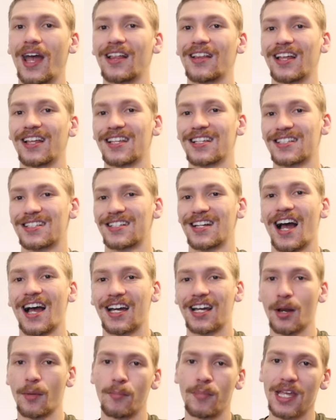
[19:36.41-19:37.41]
08. Like, this is
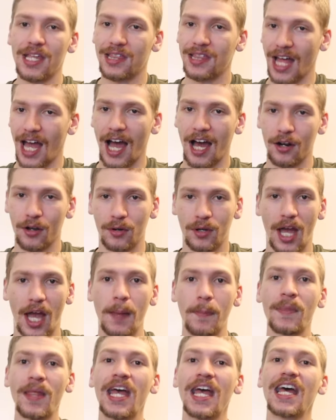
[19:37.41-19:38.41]
not going to beat that, okay?